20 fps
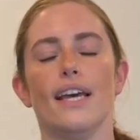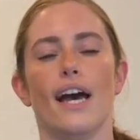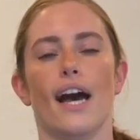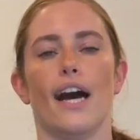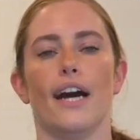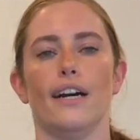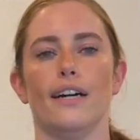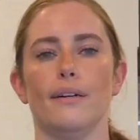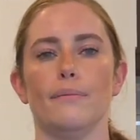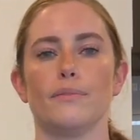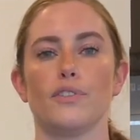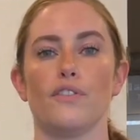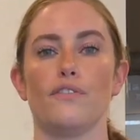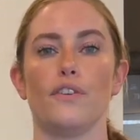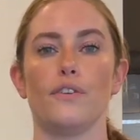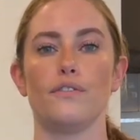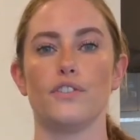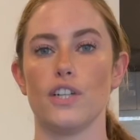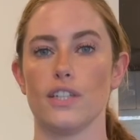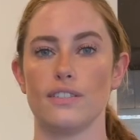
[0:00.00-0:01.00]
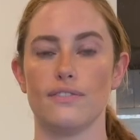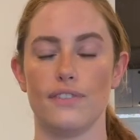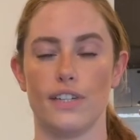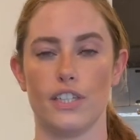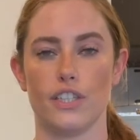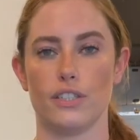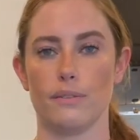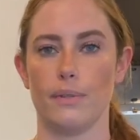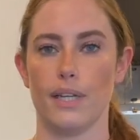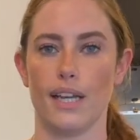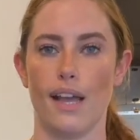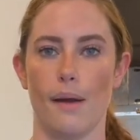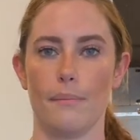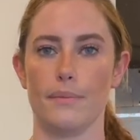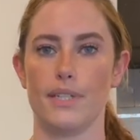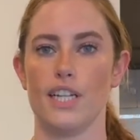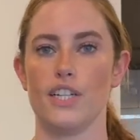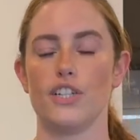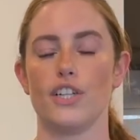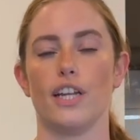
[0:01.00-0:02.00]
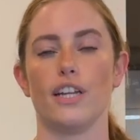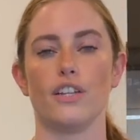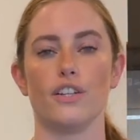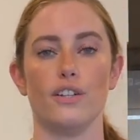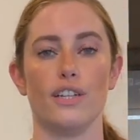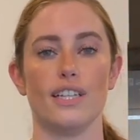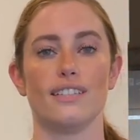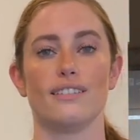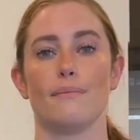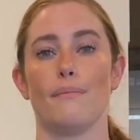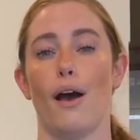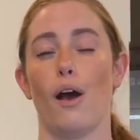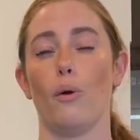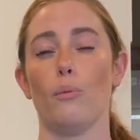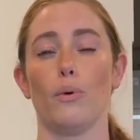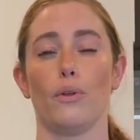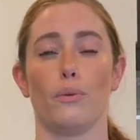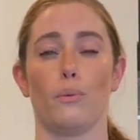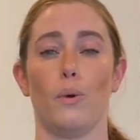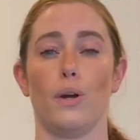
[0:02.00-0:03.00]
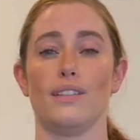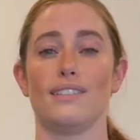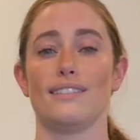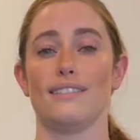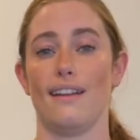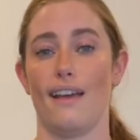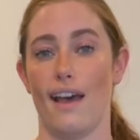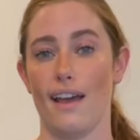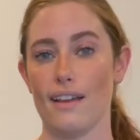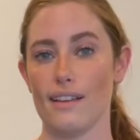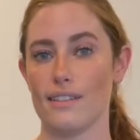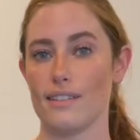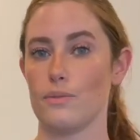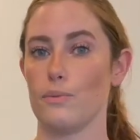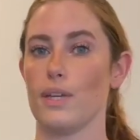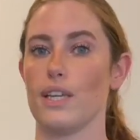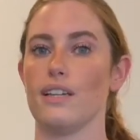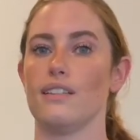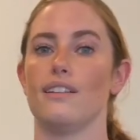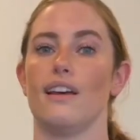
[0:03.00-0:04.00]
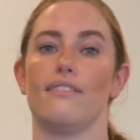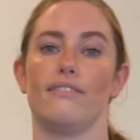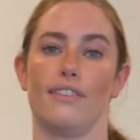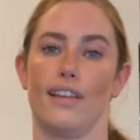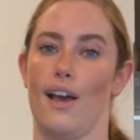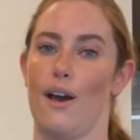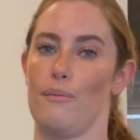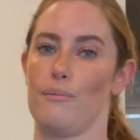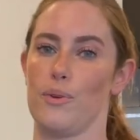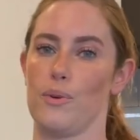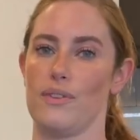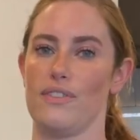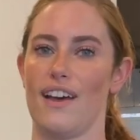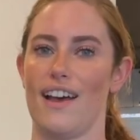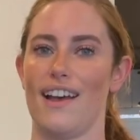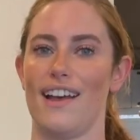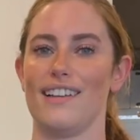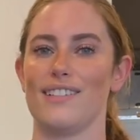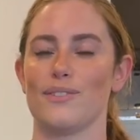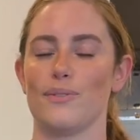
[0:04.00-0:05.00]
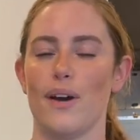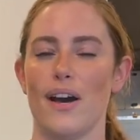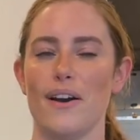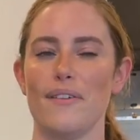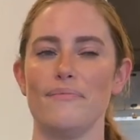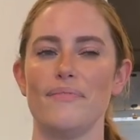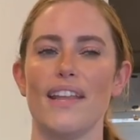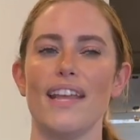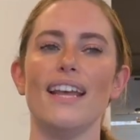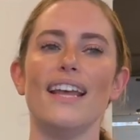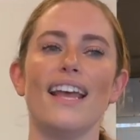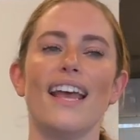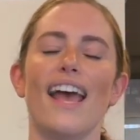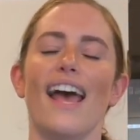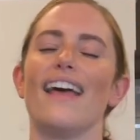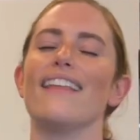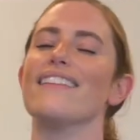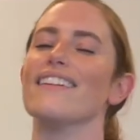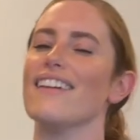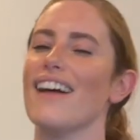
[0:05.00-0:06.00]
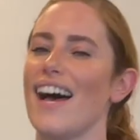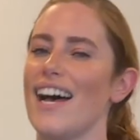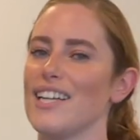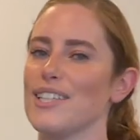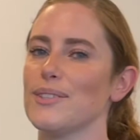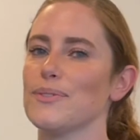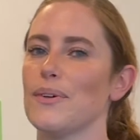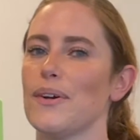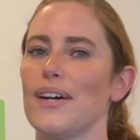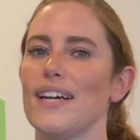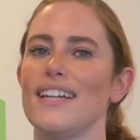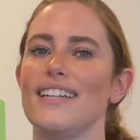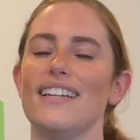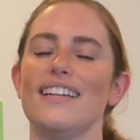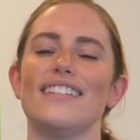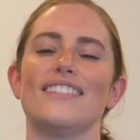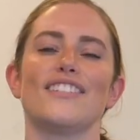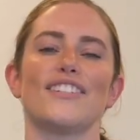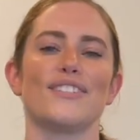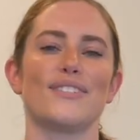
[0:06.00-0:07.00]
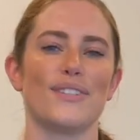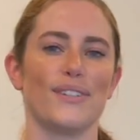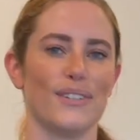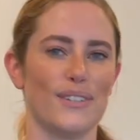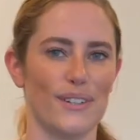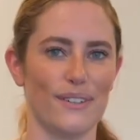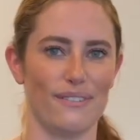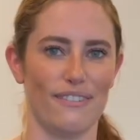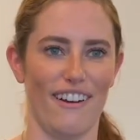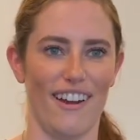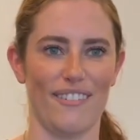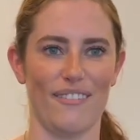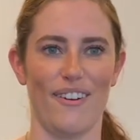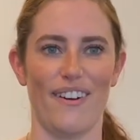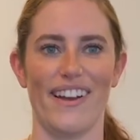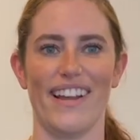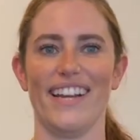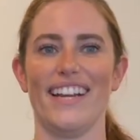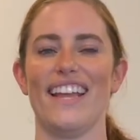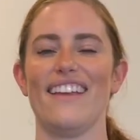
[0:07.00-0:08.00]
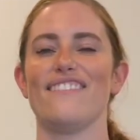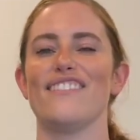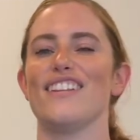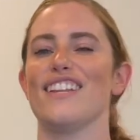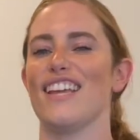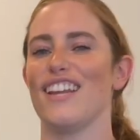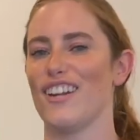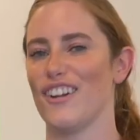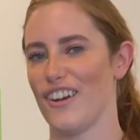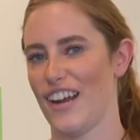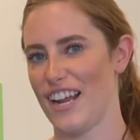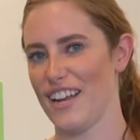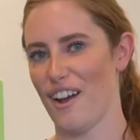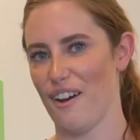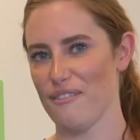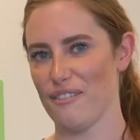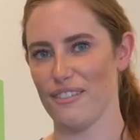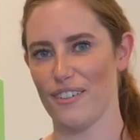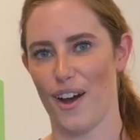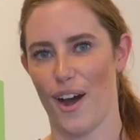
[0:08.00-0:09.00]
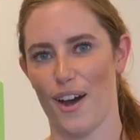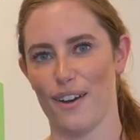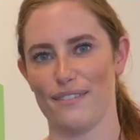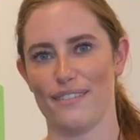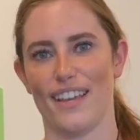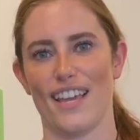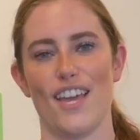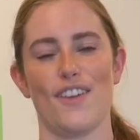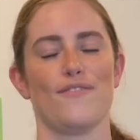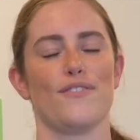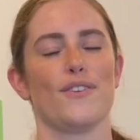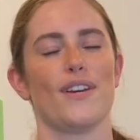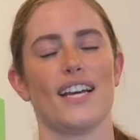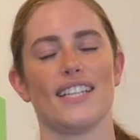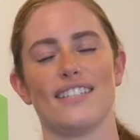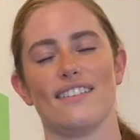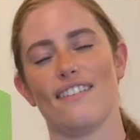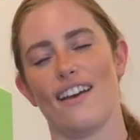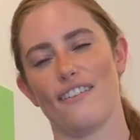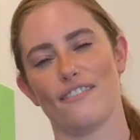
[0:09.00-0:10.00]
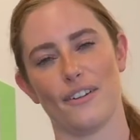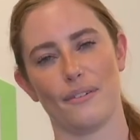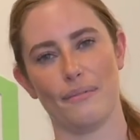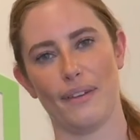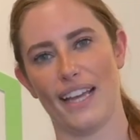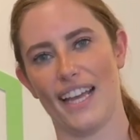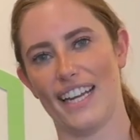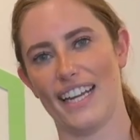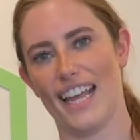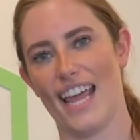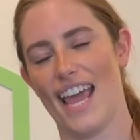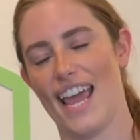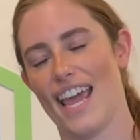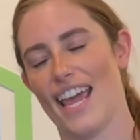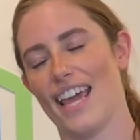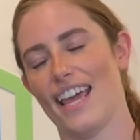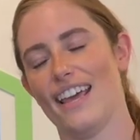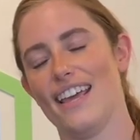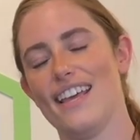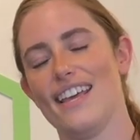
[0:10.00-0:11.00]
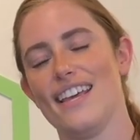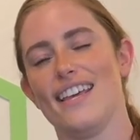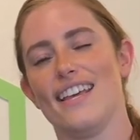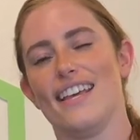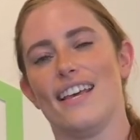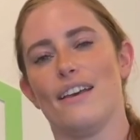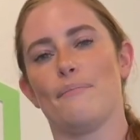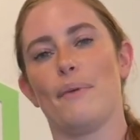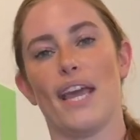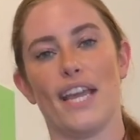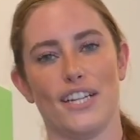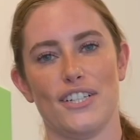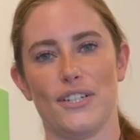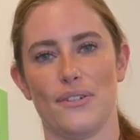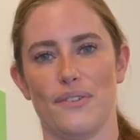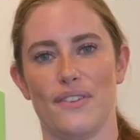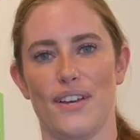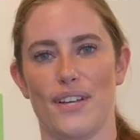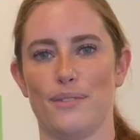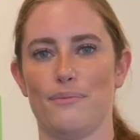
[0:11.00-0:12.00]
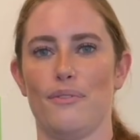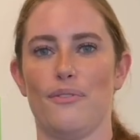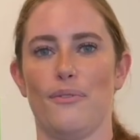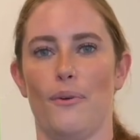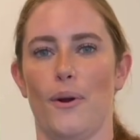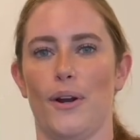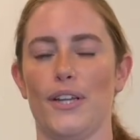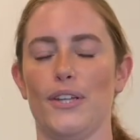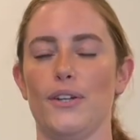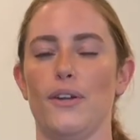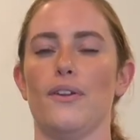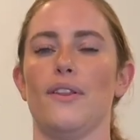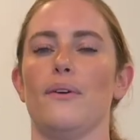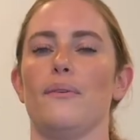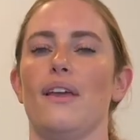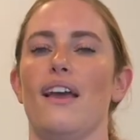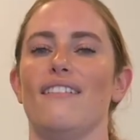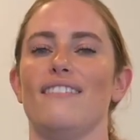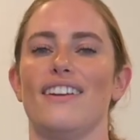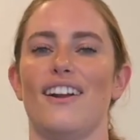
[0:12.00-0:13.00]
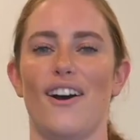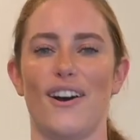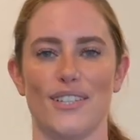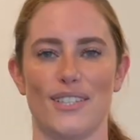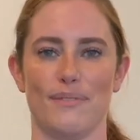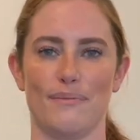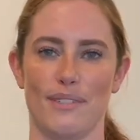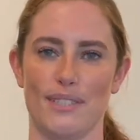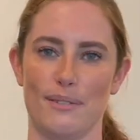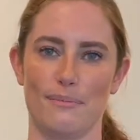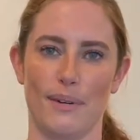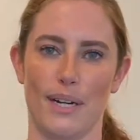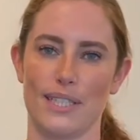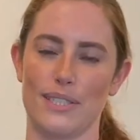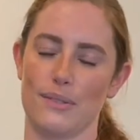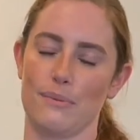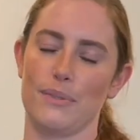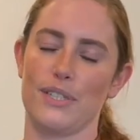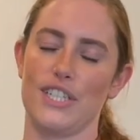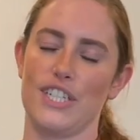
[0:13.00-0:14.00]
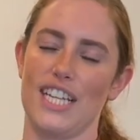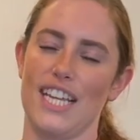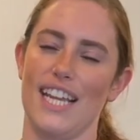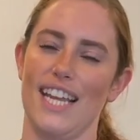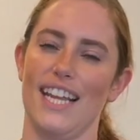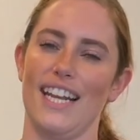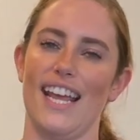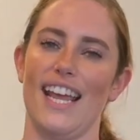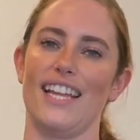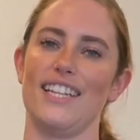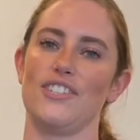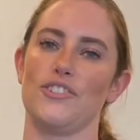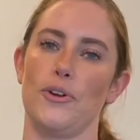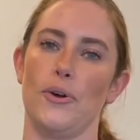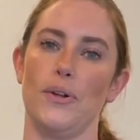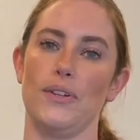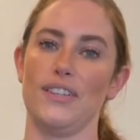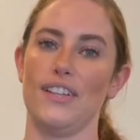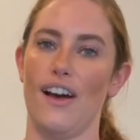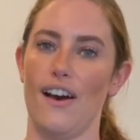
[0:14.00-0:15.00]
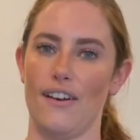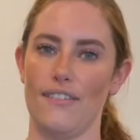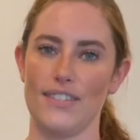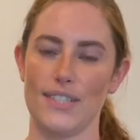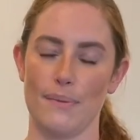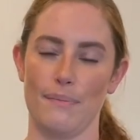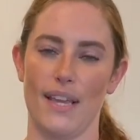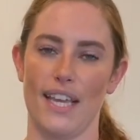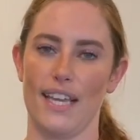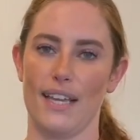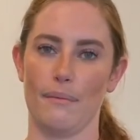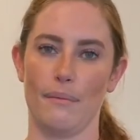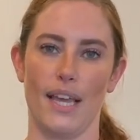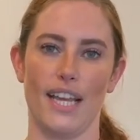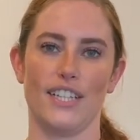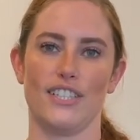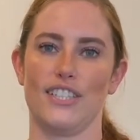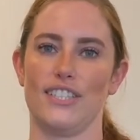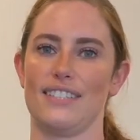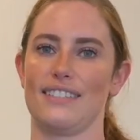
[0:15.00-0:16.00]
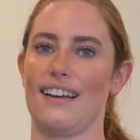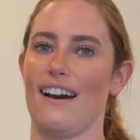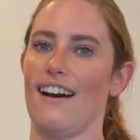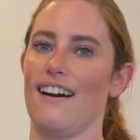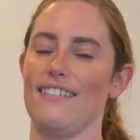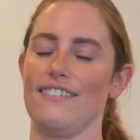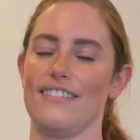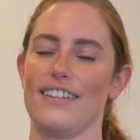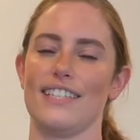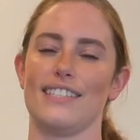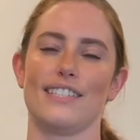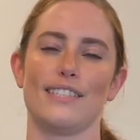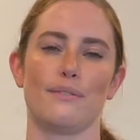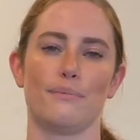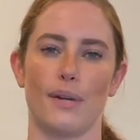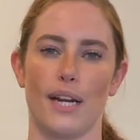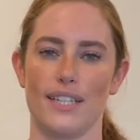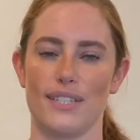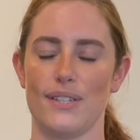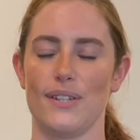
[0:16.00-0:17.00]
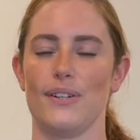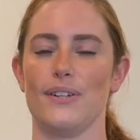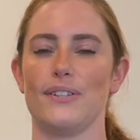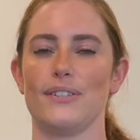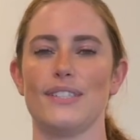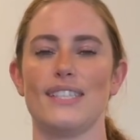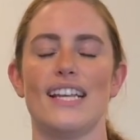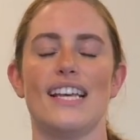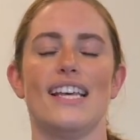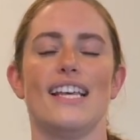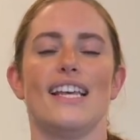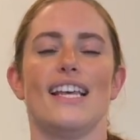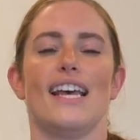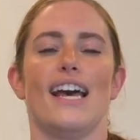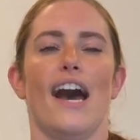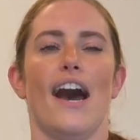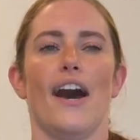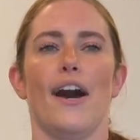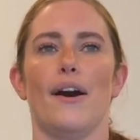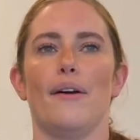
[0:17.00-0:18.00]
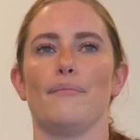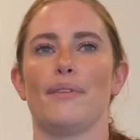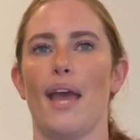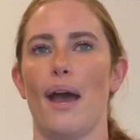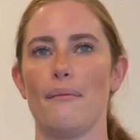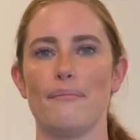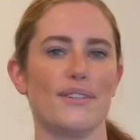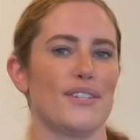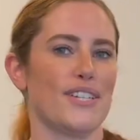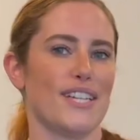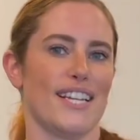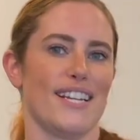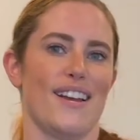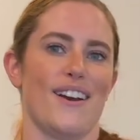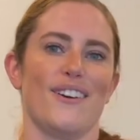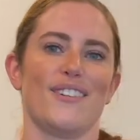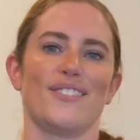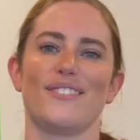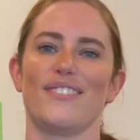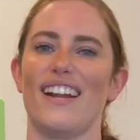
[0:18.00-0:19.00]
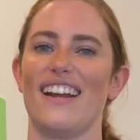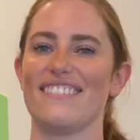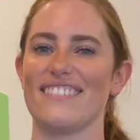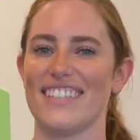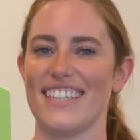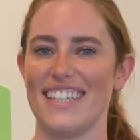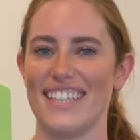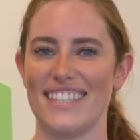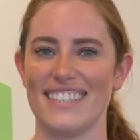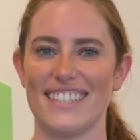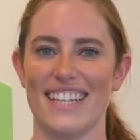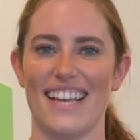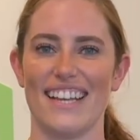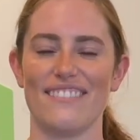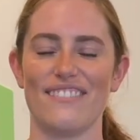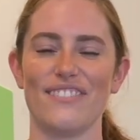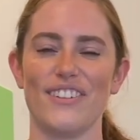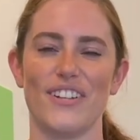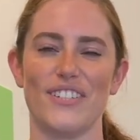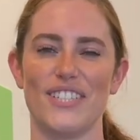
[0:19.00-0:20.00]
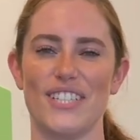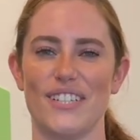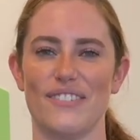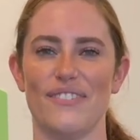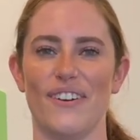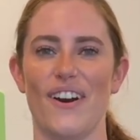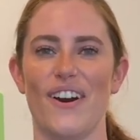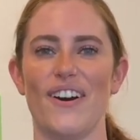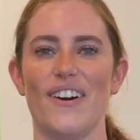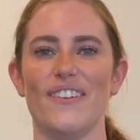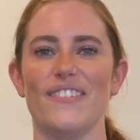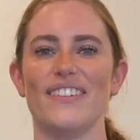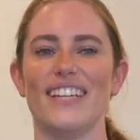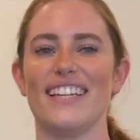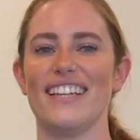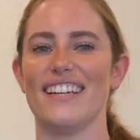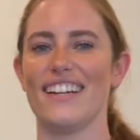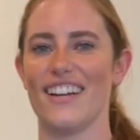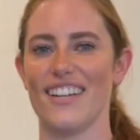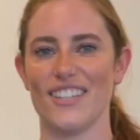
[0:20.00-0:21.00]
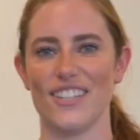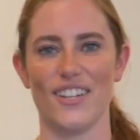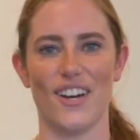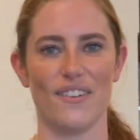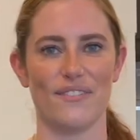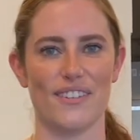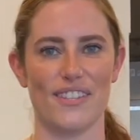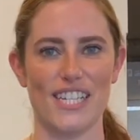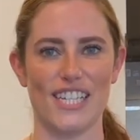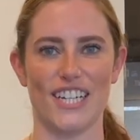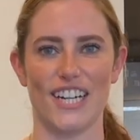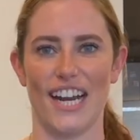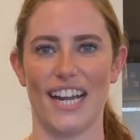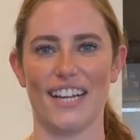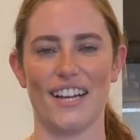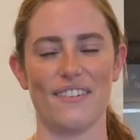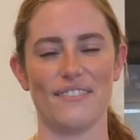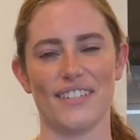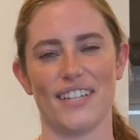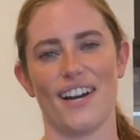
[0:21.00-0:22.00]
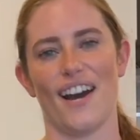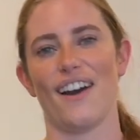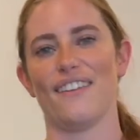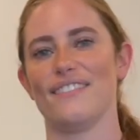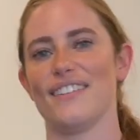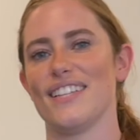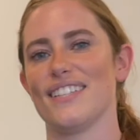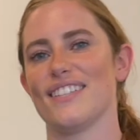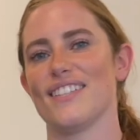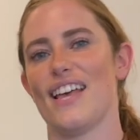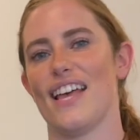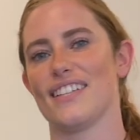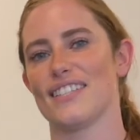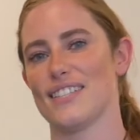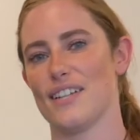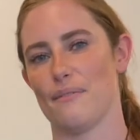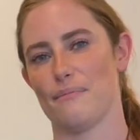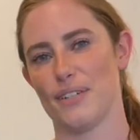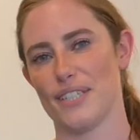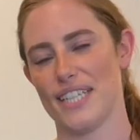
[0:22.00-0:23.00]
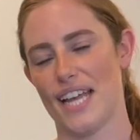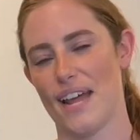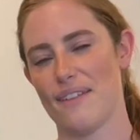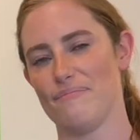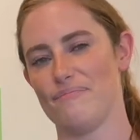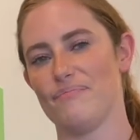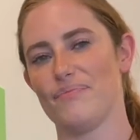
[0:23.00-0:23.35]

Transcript: So if you've just finished a big competition, you need some help with what's next, we can definitely help you with that as well. And the last one, just a little fun one, if you need a great cup of coffee. If you guys have ever been a patient with us before, you know that we have an awesome espresso machine, and Joel loves making patients coffees, espressos, cappuccinos, whatever it is that floats your boat, we can hook you up with a great cup of coffee. So that's number 10.